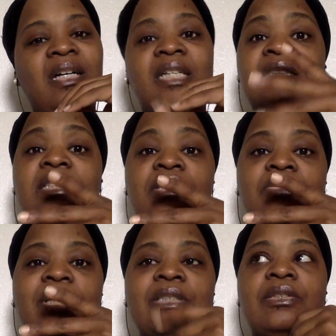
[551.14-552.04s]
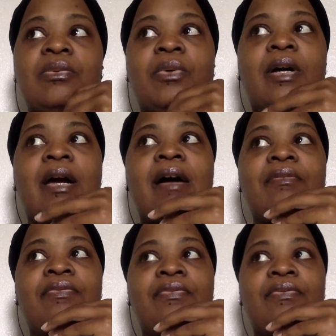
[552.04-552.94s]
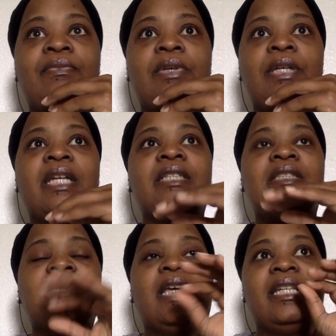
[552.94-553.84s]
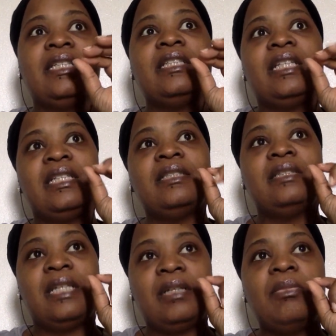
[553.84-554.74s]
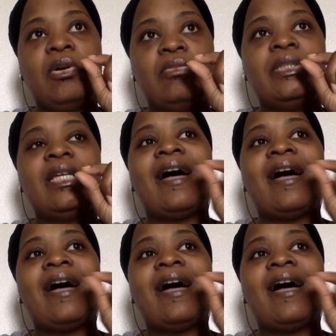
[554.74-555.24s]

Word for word: a situation where I at a at a at a at a moment